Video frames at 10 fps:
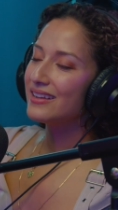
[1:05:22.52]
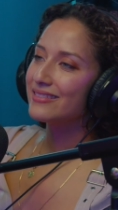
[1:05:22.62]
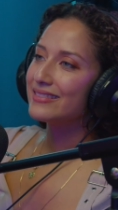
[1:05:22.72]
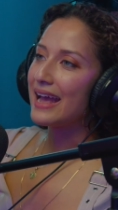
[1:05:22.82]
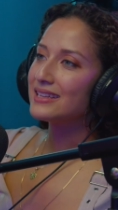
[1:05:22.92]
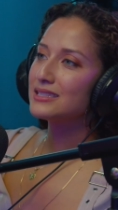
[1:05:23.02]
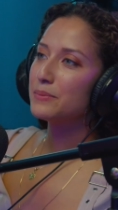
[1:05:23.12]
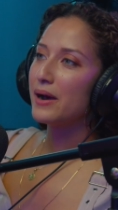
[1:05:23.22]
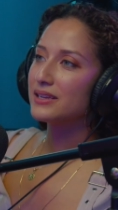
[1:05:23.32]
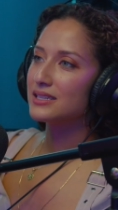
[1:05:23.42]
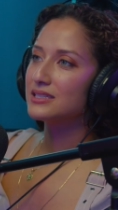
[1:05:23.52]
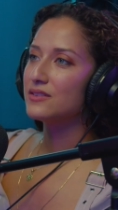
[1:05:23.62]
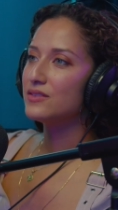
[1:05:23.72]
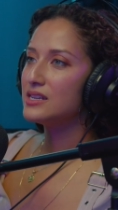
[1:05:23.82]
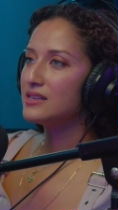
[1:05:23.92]
that's the
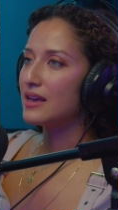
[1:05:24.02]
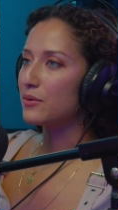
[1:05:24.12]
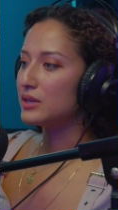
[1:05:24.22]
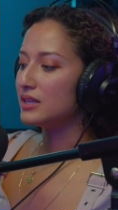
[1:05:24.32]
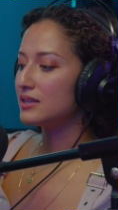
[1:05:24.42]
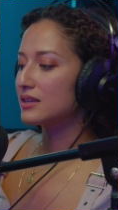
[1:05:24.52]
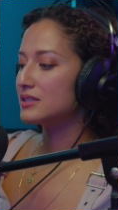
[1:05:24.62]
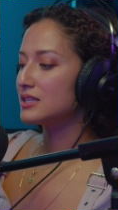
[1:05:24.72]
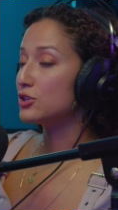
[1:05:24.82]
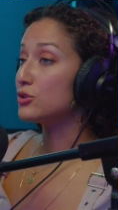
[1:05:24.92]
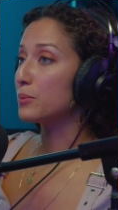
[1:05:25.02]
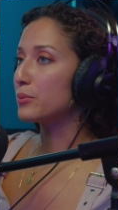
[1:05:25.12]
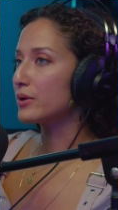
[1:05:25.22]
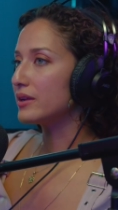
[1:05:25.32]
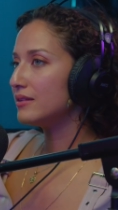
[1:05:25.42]
positivity that we need to continue to
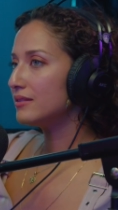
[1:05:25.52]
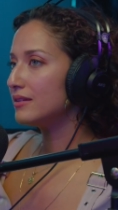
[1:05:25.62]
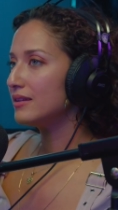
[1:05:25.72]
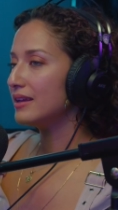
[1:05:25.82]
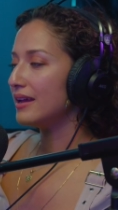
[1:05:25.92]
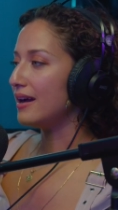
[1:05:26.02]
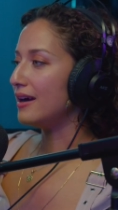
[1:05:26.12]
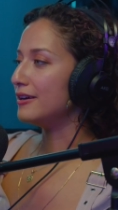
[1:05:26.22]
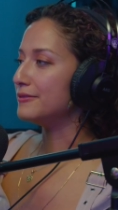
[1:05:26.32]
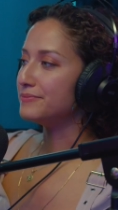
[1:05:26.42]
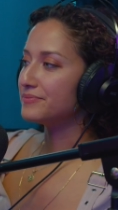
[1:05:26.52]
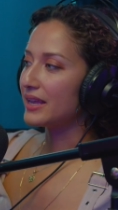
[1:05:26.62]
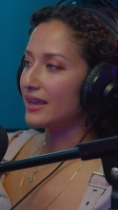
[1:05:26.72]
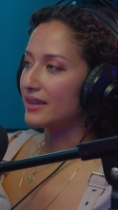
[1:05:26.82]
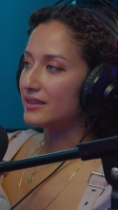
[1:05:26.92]
breathe.
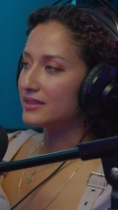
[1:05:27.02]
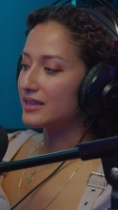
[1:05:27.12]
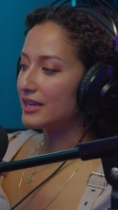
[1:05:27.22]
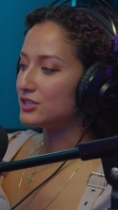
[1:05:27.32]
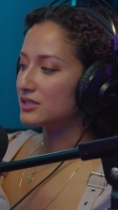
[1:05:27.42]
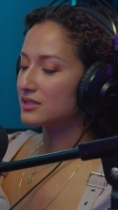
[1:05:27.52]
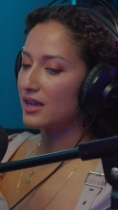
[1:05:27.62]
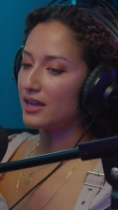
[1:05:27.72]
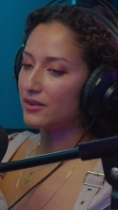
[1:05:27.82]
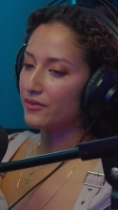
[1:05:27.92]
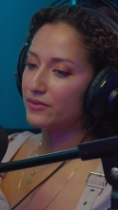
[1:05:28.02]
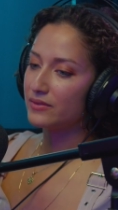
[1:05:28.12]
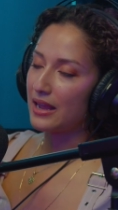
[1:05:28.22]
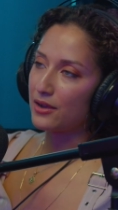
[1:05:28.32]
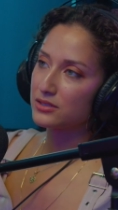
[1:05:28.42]
And I just kind of
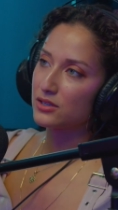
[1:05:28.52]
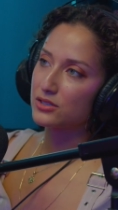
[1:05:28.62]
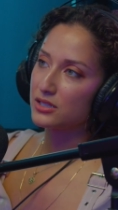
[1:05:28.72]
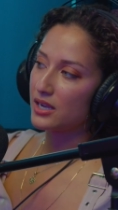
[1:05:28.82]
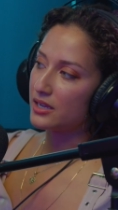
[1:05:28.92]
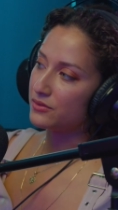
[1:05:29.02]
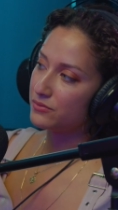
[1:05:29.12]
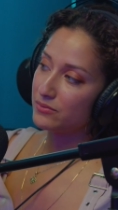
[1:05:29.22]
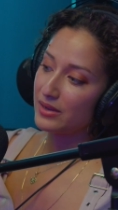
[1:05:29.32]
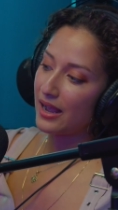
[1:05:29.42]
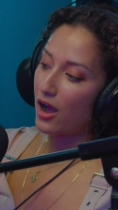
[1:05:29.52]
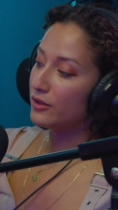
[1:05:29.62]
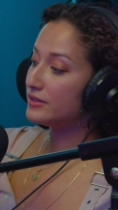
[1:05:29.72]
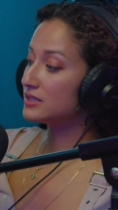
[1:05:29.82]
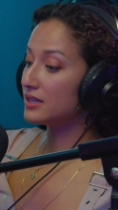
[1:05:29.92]
now start to kind of, all
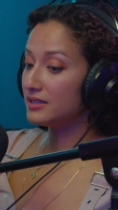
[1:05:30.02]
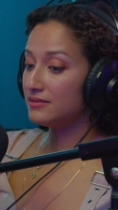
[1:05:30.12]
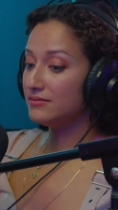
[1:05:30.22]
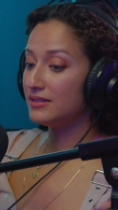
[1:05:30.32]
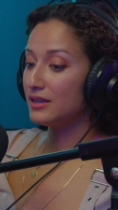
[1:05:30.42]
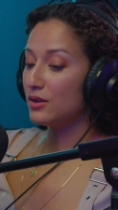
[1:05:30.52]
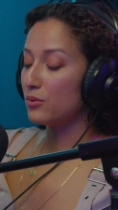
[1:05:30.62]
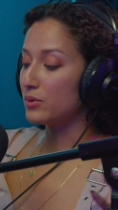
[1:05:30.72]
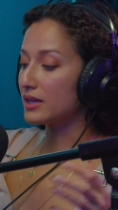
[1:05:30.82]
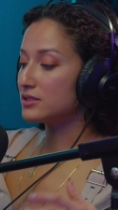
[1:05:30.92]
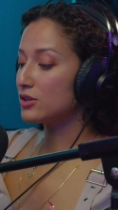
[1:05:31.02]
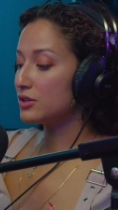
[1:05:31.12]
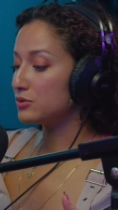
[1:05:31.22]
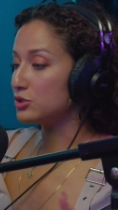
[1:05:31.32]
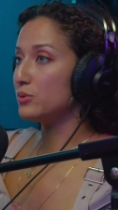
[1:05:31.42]
of a sudden, when I
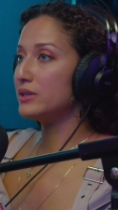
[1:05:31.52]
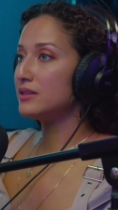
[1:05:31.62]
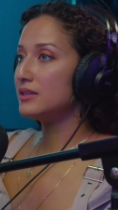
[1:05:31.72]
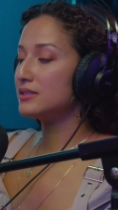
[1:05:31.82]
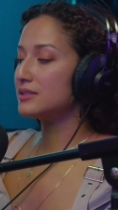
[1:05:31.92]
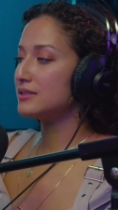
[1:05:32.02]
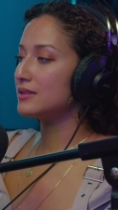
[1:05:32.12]
started doing this,